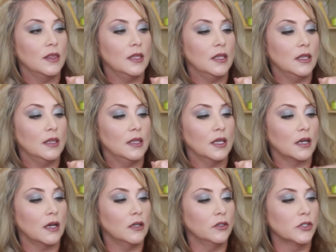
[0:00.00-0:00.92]
the, the
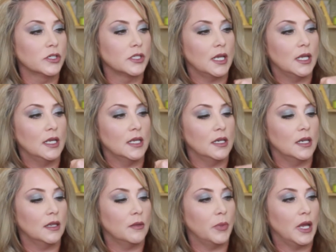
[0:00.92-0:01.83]
colors
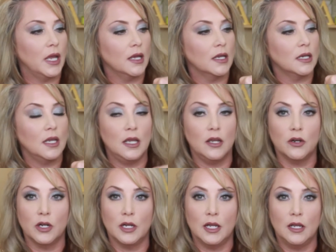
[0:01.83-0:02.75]
in the pan
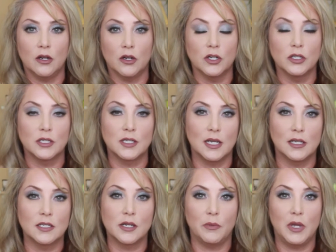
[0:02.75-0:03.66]
here and here
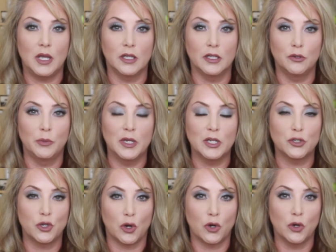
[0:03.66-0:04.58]
tend to be a little
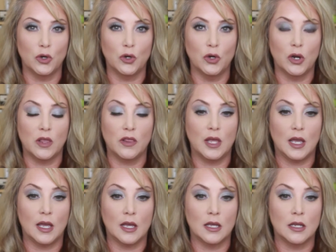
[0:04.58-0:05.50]
bit darker
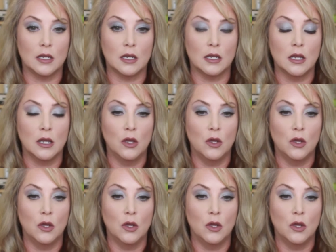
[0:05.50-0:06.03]
than